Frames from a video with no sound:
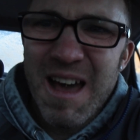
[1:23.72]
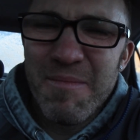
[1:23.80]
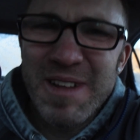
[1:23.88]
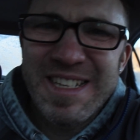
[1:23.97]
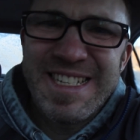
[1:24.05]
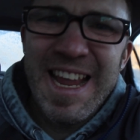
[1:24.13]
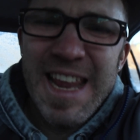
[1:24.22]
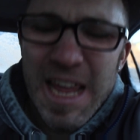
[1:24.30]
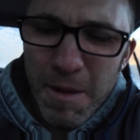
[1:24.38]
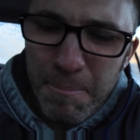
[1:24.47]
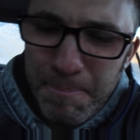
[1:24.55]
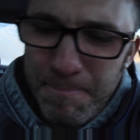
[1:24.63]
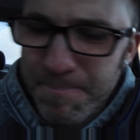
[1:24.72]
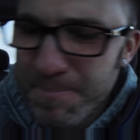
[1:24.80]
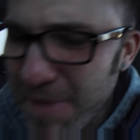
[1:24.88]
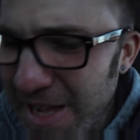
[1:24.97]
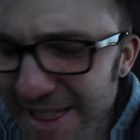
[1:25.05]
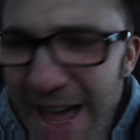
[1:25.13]
I'm like sitting in a
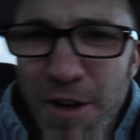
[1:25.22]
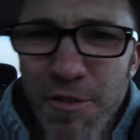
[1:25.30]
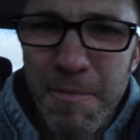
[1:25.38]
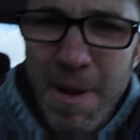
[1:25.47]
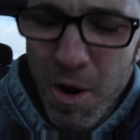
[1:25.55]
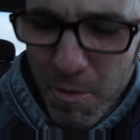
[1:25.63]
cloud of my